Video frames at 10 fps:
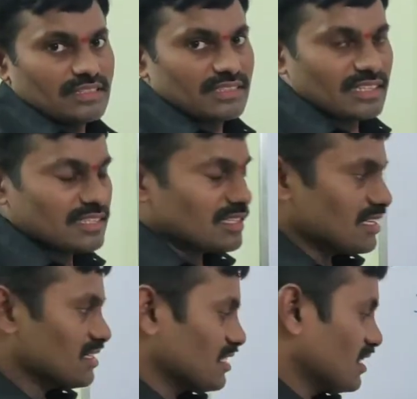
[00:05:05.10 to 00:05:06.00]
As it is
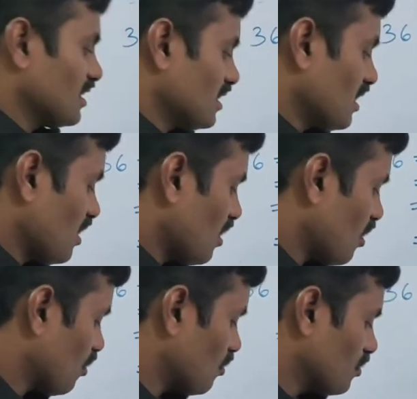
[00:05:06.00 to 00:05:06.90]
easy.
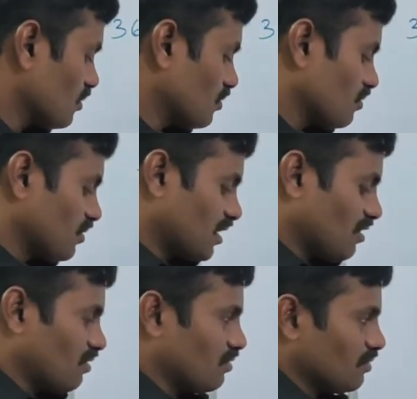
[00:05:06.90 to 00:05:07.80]
How we
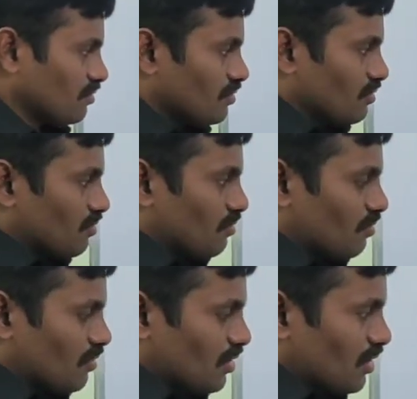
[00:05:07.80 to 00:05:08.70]
have
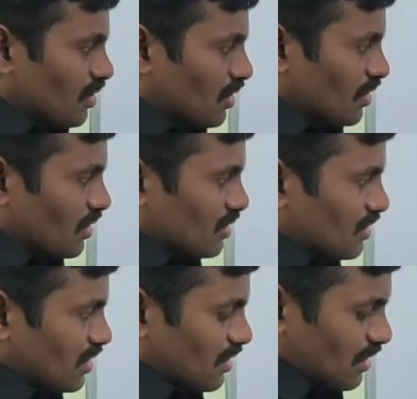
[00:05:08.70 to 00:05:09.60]

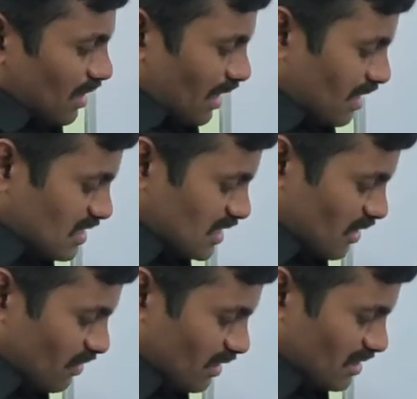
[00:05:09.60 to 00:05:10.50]
see
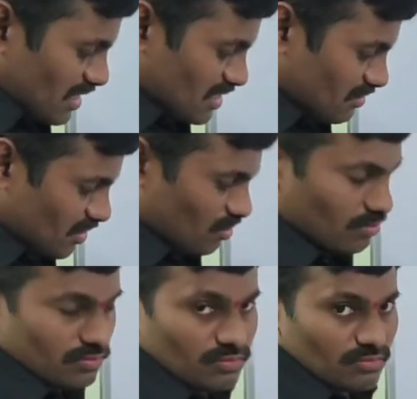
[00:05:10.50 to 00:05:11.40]
HCF in the sense we
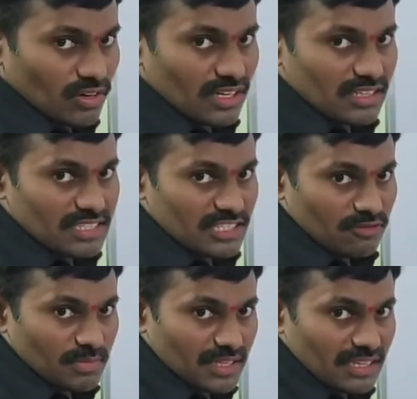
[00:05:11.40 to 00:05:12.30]
know what is
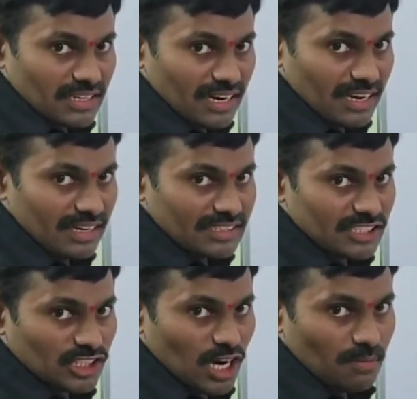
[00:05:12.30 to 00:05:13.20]
HCF, meaning
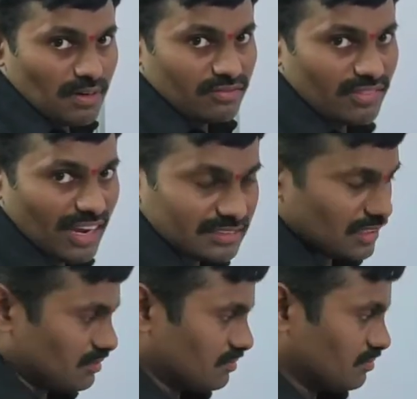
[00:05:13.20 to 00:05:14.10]
highest common
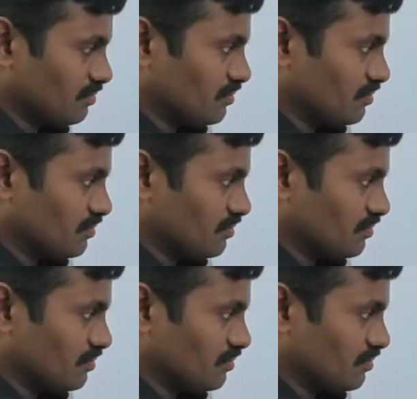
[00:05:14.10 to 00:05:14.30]
factor.